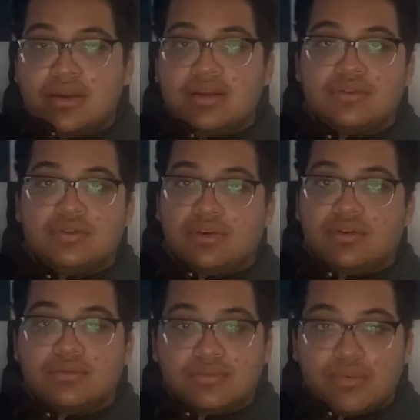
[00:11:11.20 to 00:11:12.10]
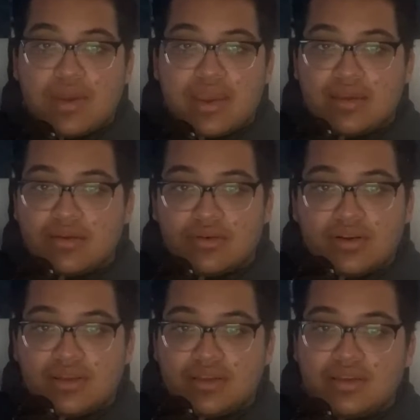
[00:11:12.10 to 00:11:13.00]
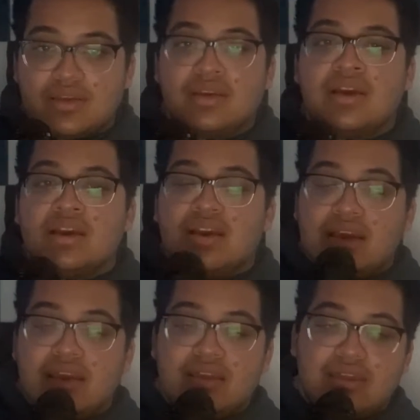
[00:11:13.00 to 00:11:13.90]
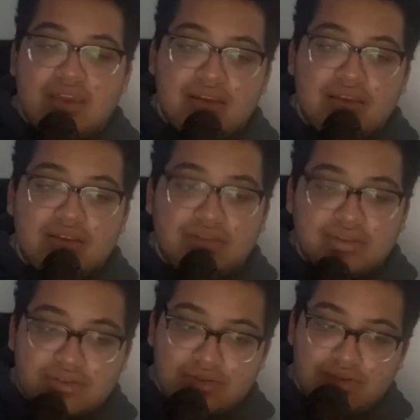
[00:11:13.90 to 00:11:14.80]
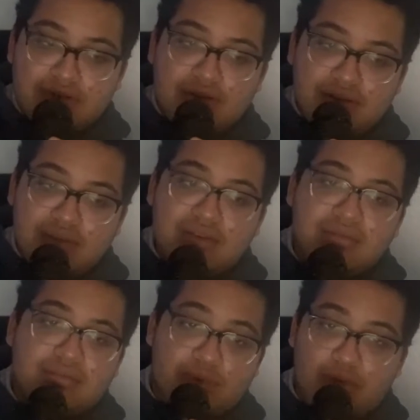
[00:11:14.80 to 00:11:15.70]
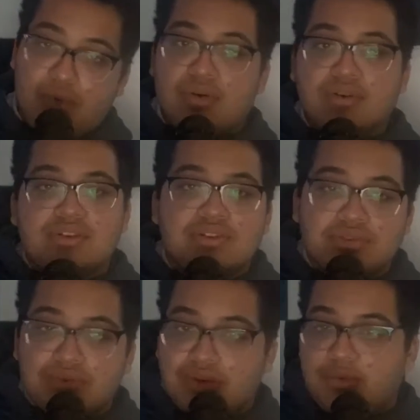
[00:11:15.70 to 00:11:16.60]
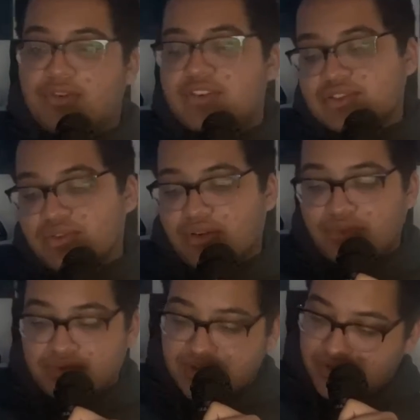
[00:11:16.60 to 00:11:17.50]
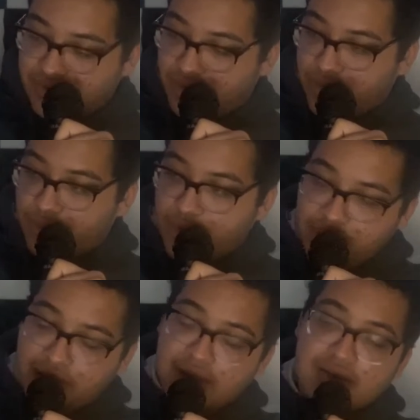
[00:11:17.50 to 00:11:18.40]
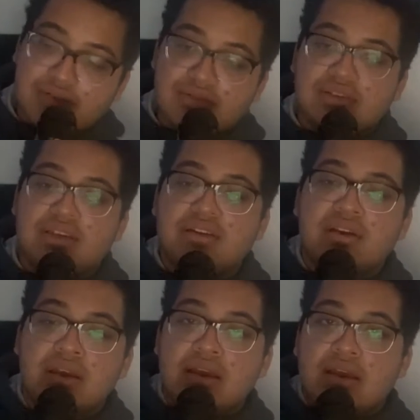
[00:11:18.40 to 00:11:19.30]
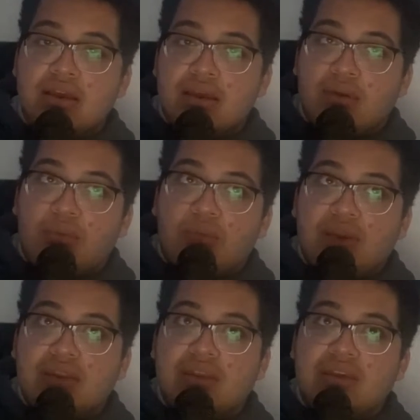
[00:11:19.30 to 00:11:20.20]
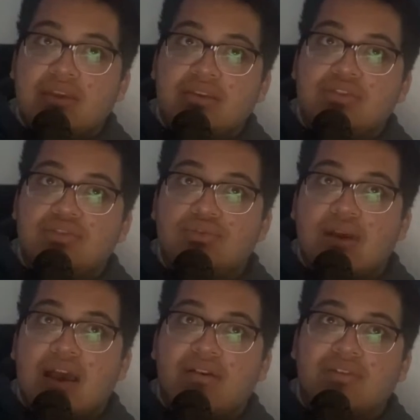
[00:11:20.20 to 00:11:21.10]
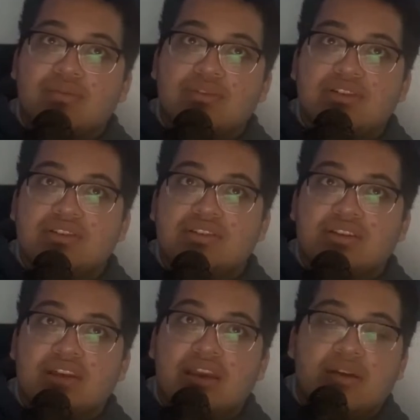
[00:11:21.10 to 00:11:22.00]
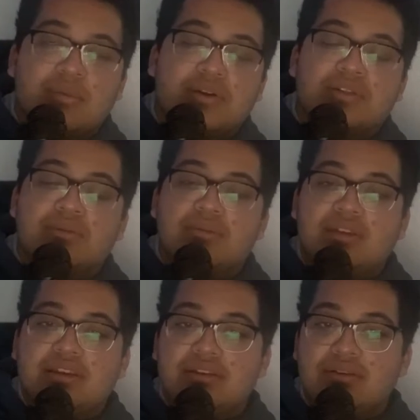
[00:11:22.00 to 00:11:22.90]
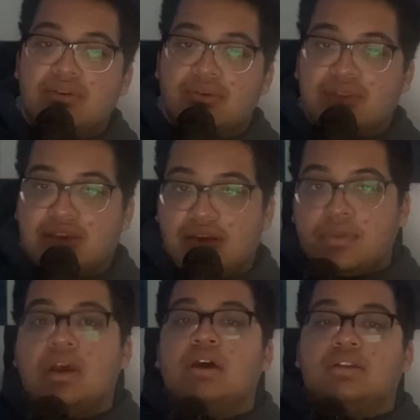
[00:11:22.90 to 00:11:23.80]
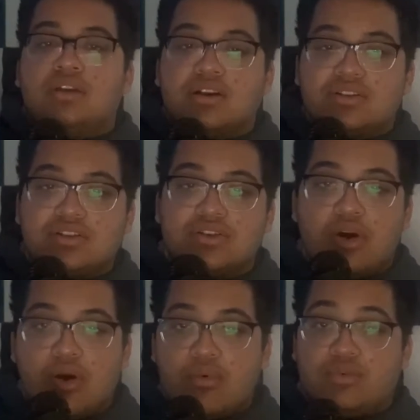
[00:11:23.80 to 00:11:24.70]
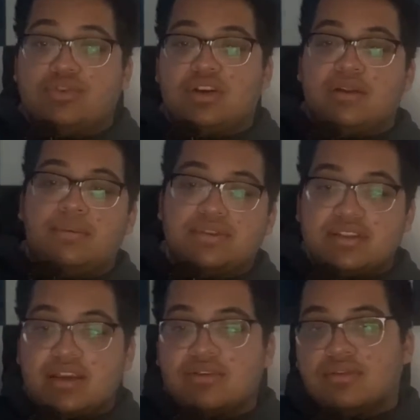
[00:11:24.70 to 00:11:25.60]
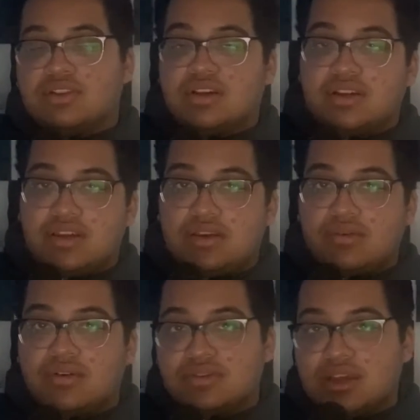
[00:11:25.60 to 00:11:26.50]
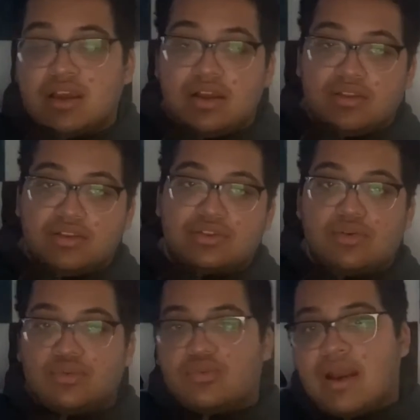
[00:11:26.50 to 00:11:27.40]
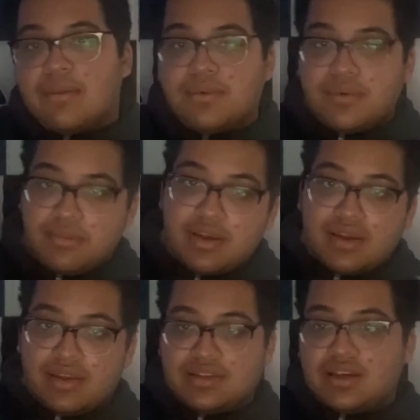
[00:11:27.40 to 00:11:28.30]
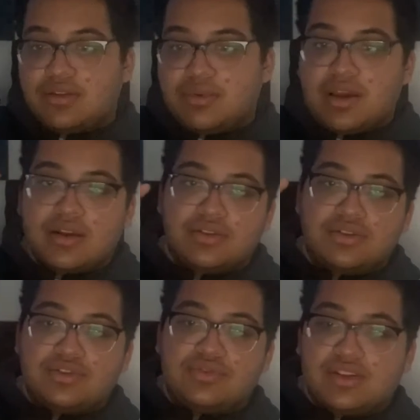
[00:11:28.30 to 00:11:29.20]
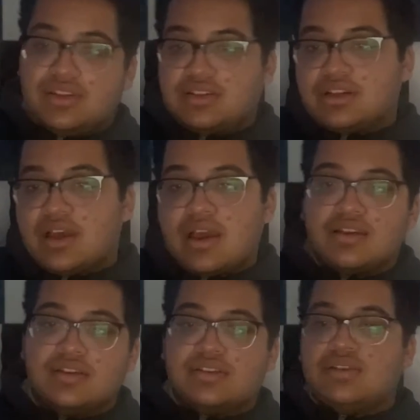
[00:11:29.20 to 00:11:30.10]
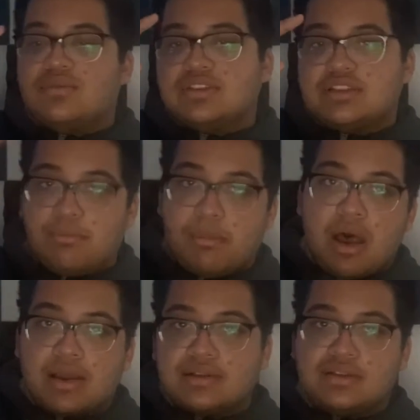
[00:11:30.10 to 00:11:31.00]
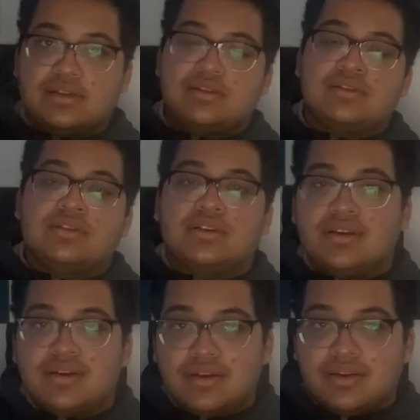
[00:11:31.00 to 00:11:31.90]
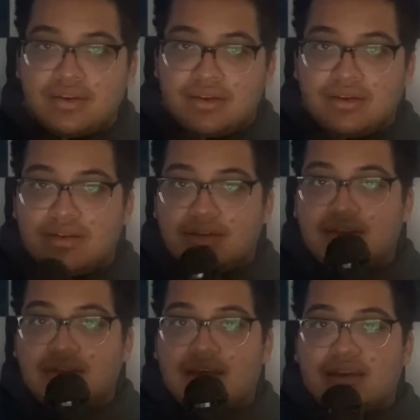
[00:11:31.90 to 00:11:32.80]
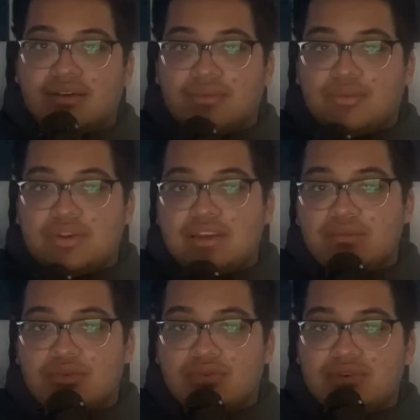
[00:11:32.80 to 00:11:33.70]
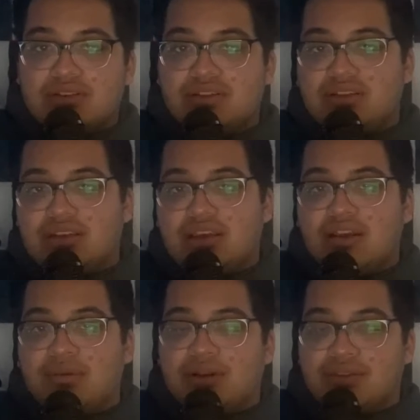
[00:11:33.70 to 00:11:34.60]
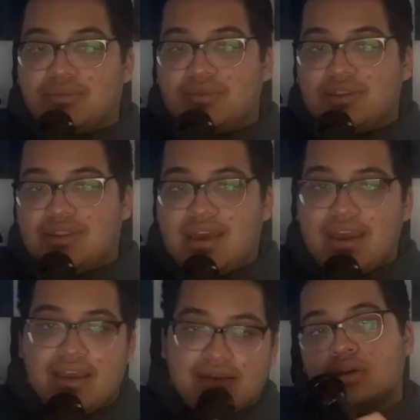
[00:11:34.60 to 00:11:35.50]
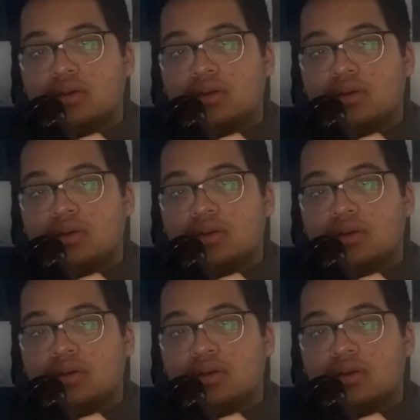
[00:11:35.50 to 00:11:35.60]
Don't wait or anything. And they need to start cutting origin story movies, or if they're just going to throw characters in, we need to have a reason to care about them. We need to know where they come from. Not just, oh, we're trying to put together a ton of heroes, let's go grab them and tell them we got to destroy this guy because he wants some boxes. Like, we need more reason to care about them than that.